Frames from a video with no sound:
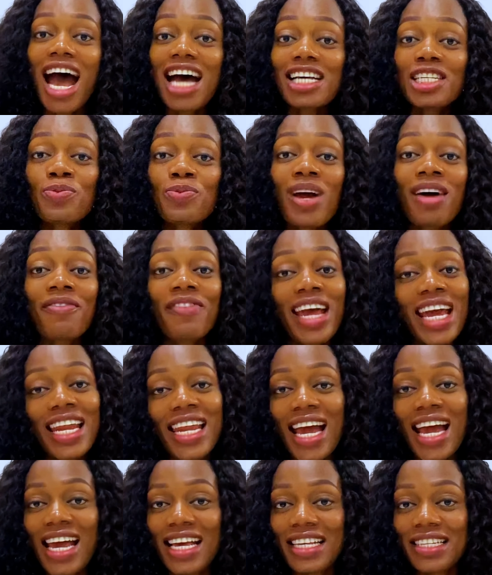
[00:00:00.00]
As we have
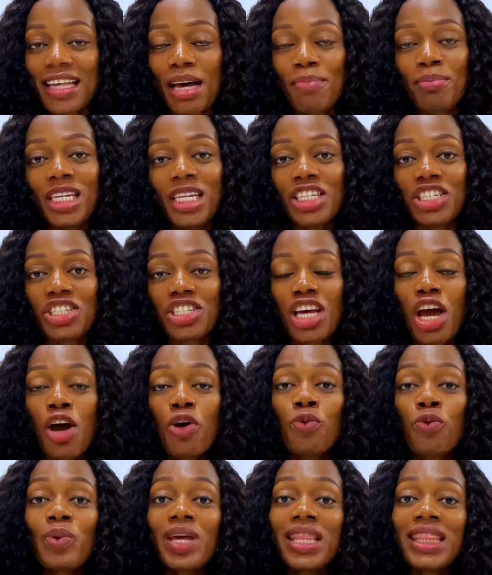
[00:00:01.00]
earlier established,
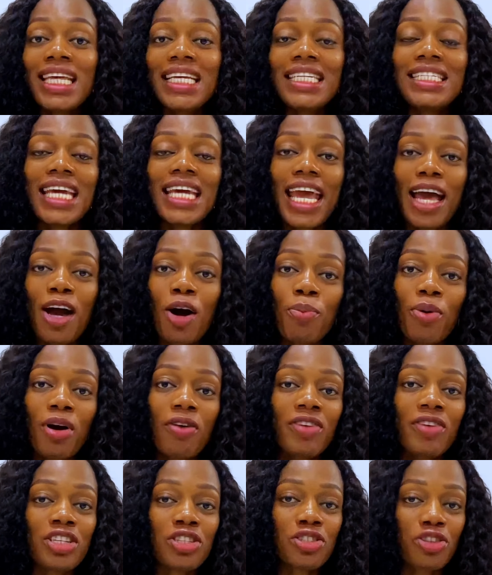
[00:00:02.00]
we need the help of
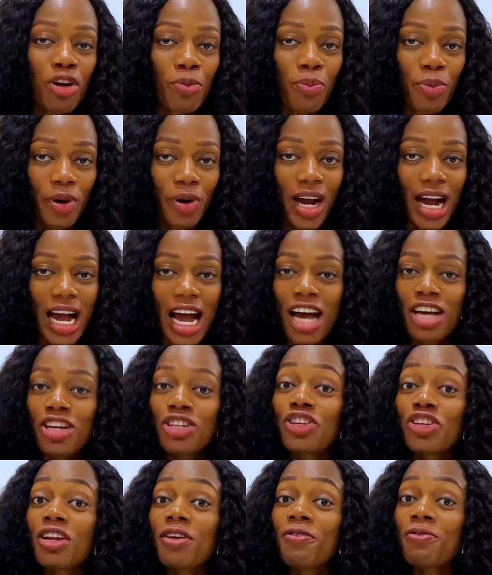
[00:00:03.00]
a stockbroker.
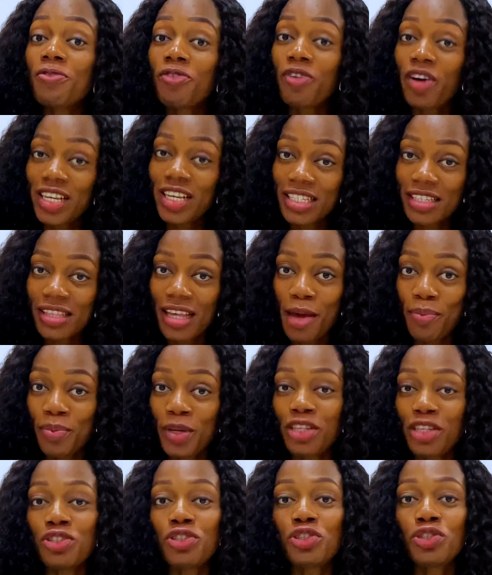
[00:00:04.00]
So the first step
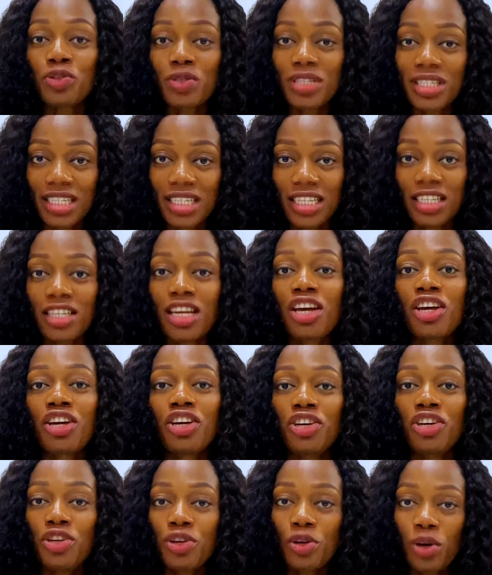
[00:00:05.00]
is choosing
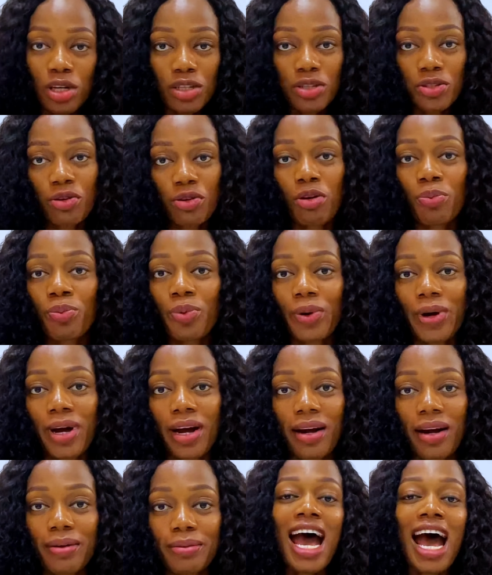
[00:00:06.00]
your
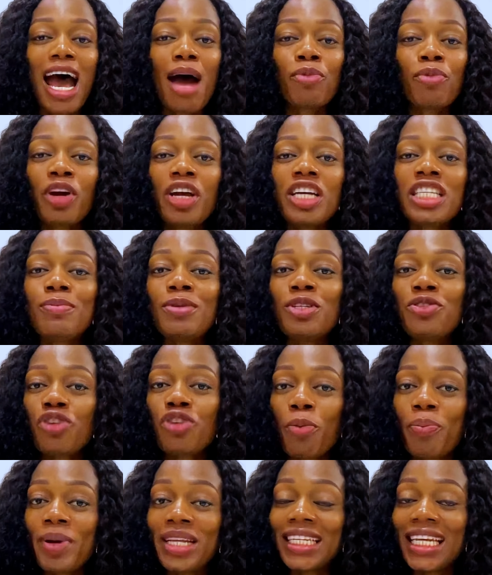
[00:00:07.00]
stockbroker. I'm going to be
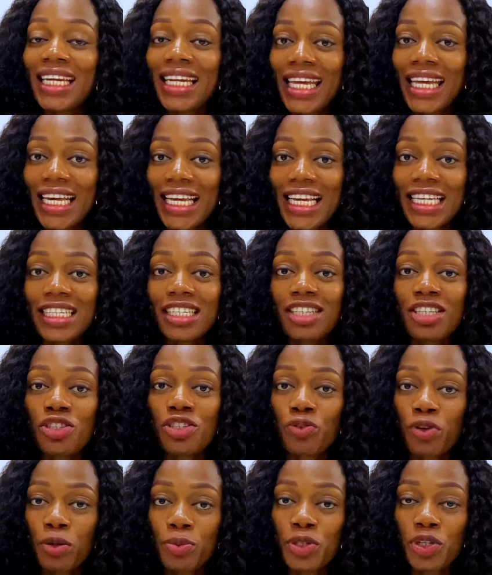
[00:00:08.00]
dropping the link in the
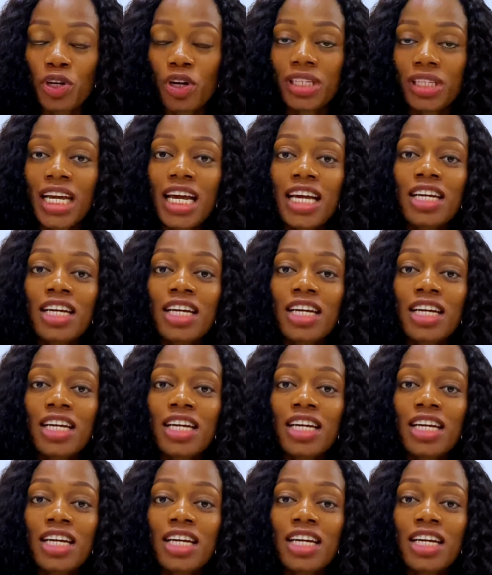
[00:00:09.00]
description